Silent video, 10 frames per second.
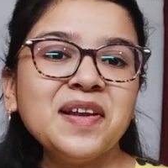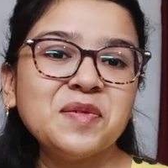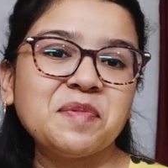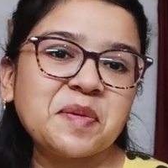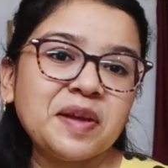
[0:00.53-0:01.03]

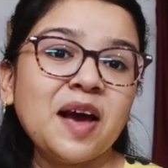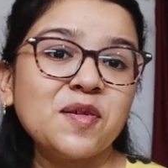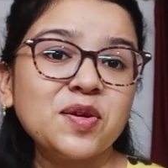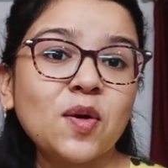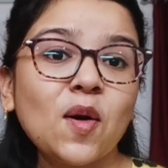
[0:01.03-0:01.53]
Hello people,
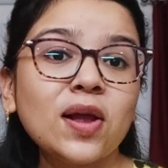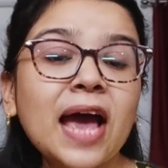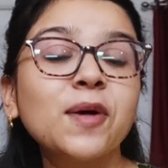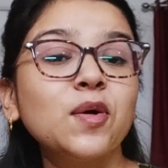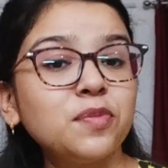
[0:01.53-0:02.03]
how are you all?
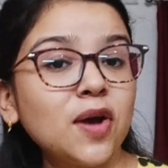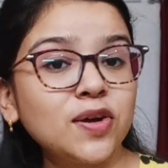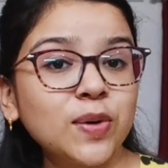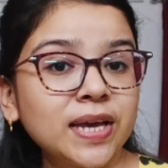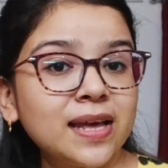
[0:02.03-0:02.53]
I hope you
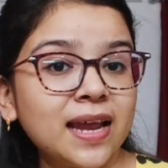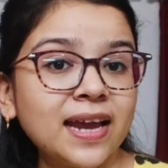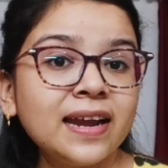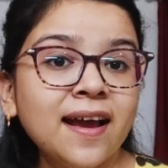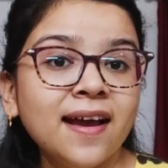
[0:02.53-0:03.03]
are doing
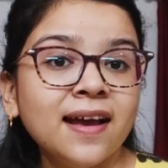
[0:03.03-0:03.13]
great.